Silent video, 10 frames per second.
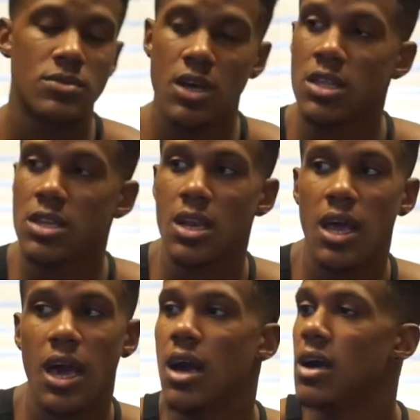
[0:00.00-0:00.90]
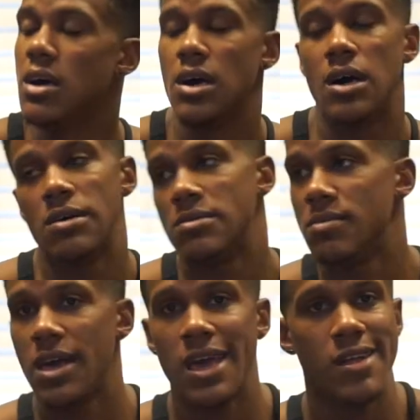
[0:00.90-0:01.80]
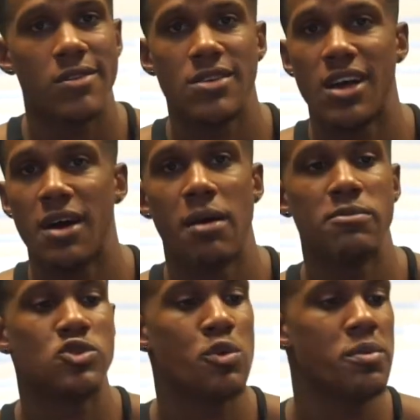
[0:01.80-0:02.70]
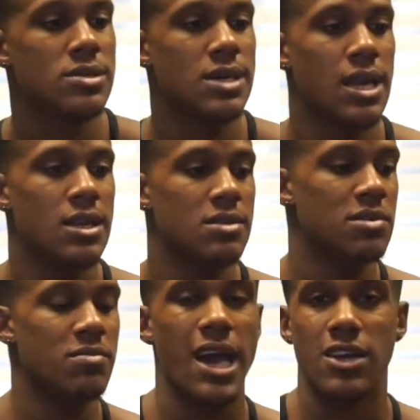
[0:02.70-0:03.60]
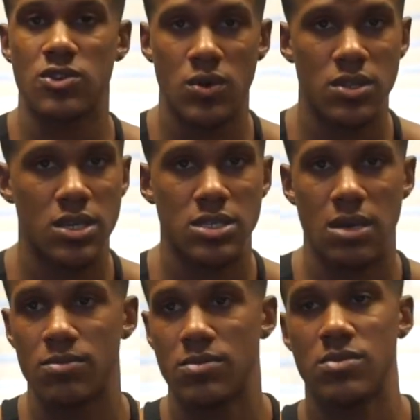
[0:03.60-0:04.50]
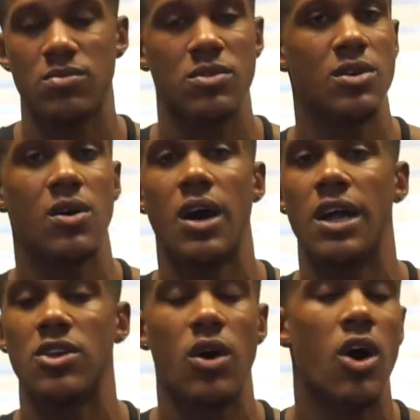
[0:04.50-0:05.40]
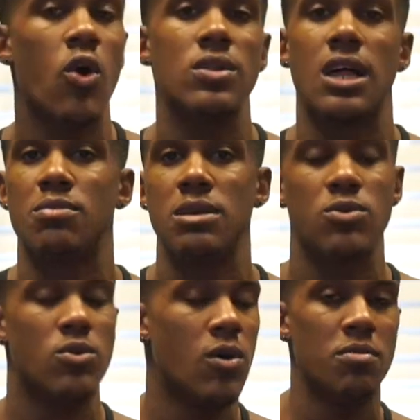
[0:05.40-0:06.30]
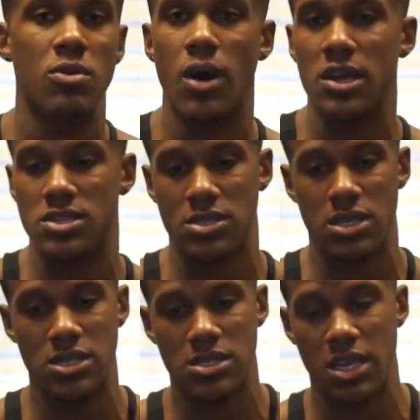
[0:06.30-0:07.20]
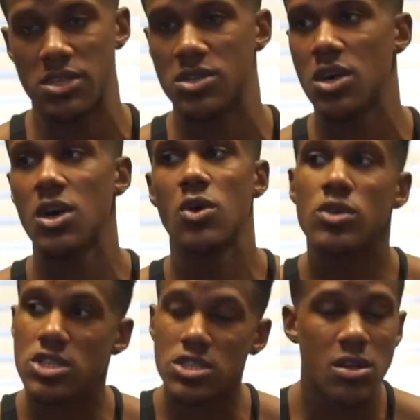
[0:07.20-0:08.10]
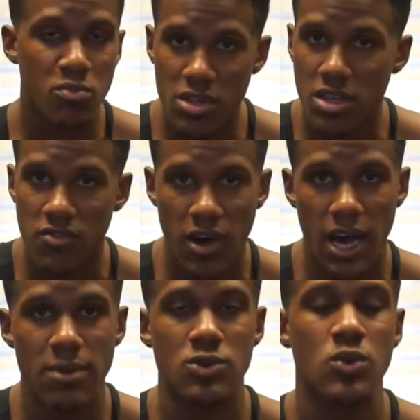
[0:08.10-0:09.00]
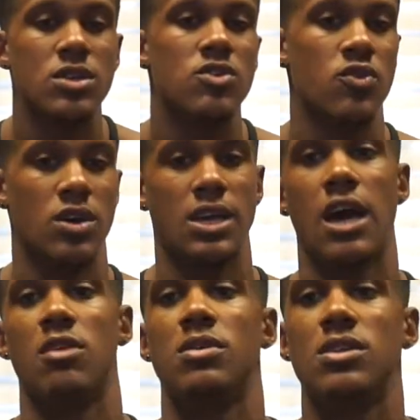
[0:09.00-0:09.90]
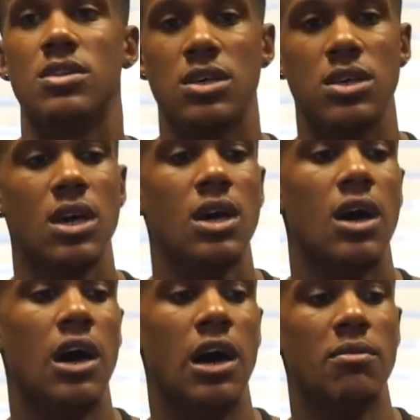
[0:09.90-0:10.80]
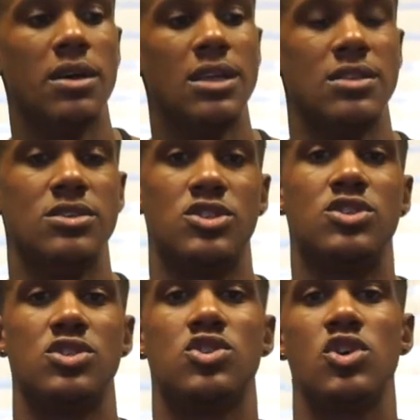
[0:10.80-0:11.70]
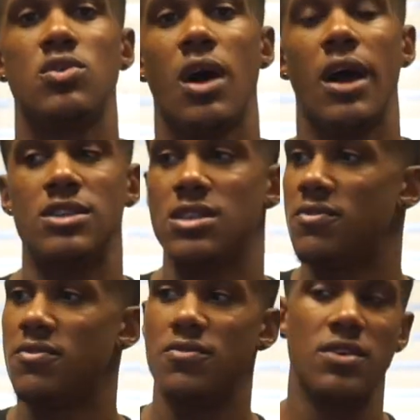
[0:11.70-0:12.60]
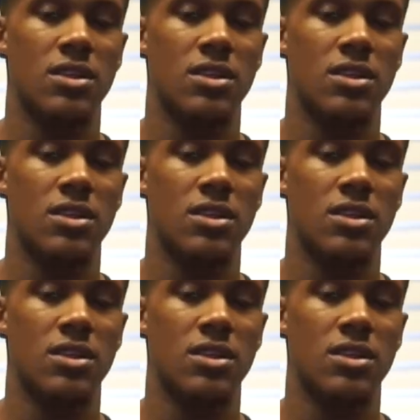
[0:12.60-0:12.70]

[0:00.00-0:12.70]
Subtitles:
Other than that, man, I'm super excited to be back doing this. I know a whole lot of people won't be watching these things, which is completely fine. I'm doing this for accountability, and to show you guys if